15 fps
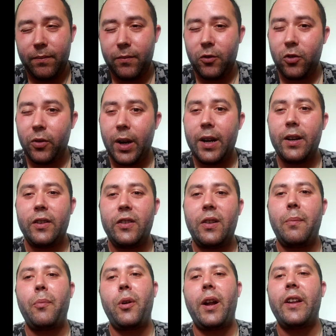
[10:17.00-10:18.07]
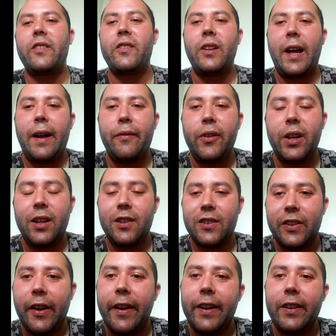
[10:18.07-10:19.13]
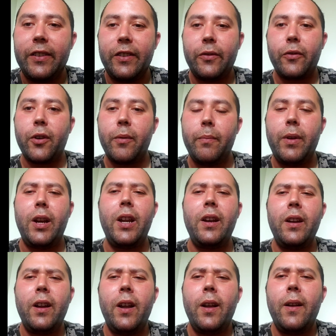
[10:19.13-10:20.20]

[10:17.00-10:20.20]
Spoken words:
trying to suppress laughing at science for a minute,